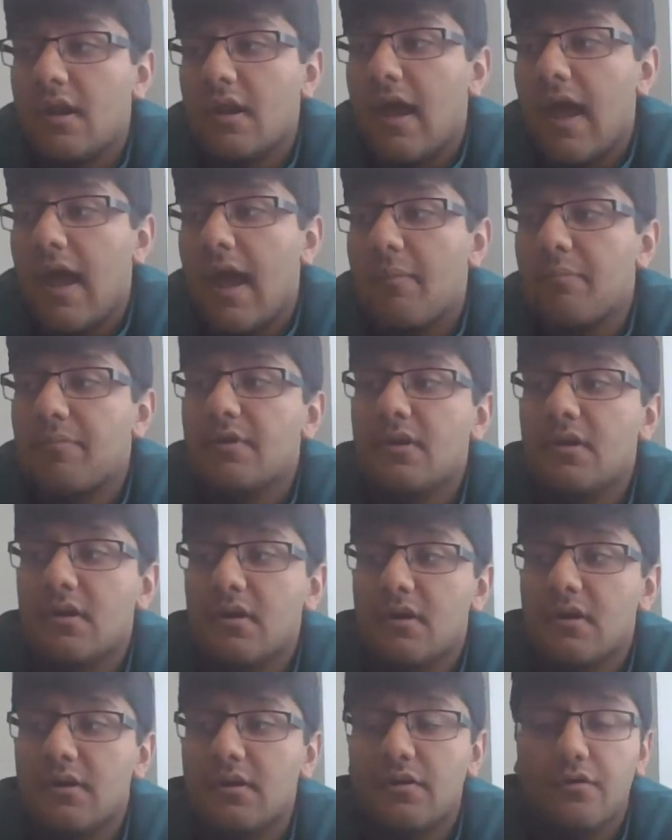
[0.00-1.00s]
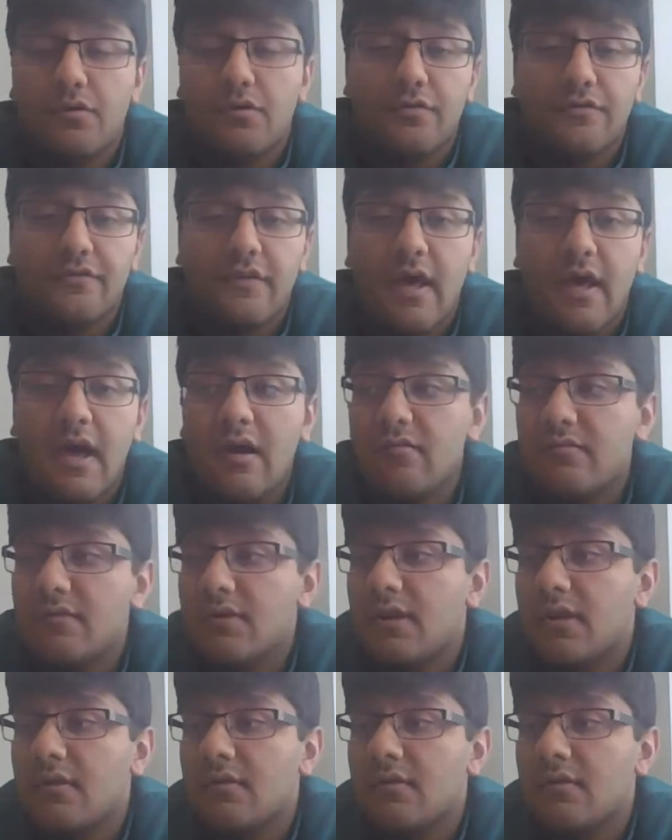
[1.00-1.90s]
and apnea in girls that have it.